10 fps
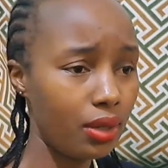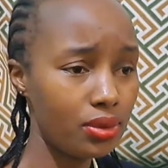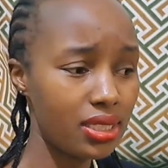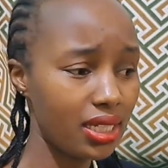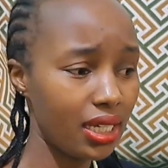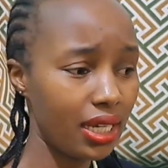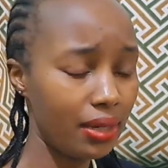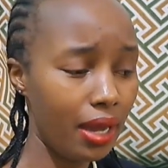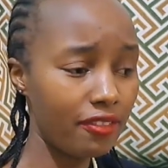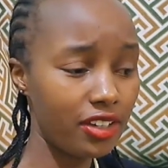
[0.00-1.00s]
would see
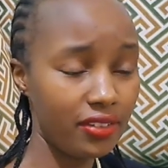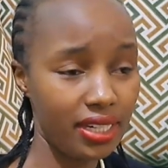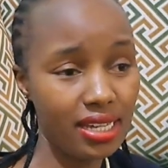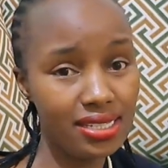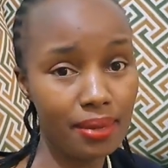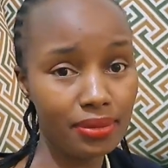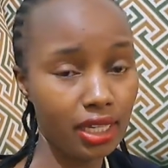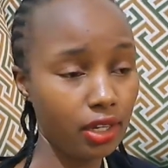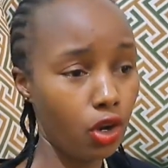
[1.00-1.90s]
I've given her something,